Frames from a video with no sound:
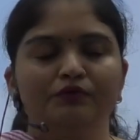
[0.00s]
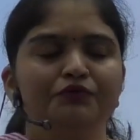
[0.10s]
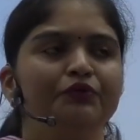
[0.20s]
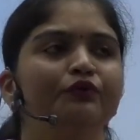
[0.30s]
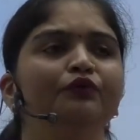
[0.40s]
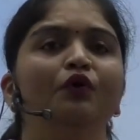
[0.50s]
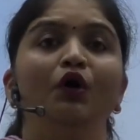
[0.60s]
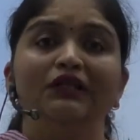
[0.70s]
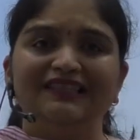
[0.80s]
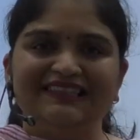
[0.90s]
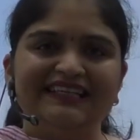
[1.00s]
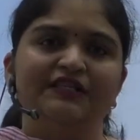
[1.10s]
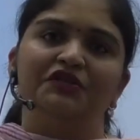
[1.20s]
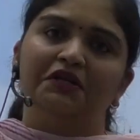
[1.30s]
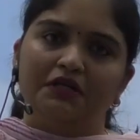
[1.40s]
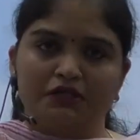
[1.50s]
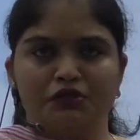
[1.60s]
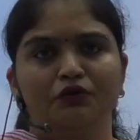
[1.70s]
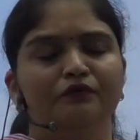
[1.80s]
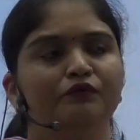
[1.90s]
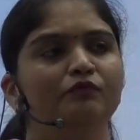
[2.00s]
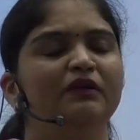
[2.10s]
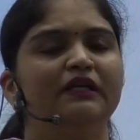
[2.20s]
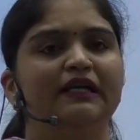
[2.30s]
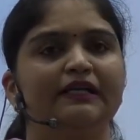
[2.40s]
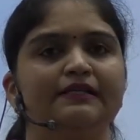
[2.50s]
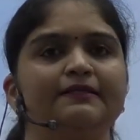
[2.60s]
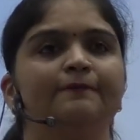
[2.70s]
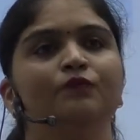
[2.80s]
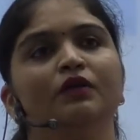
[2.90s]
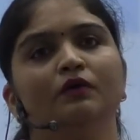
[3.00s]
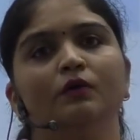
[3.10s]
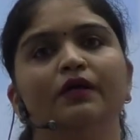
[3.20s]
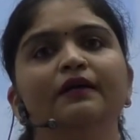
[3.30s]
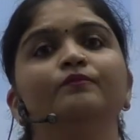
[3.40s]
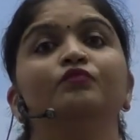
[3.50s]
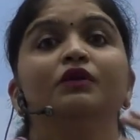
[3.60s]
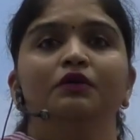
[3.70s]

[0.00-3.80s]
You should know all the three generations of human rights, okay?